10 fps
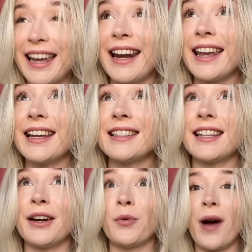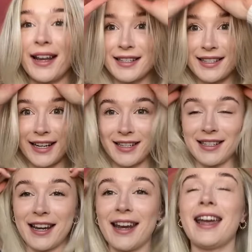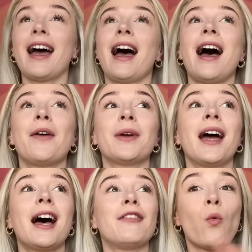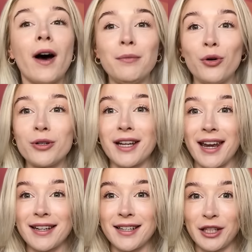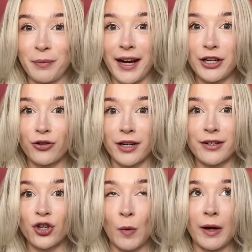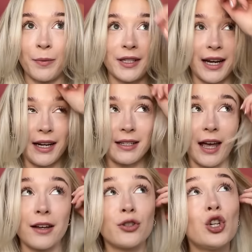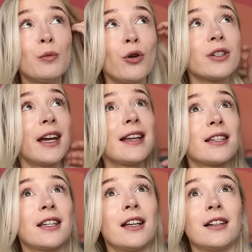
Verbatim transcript: It is Wednesday today and we have one more day until the Patreon shop update and two more days until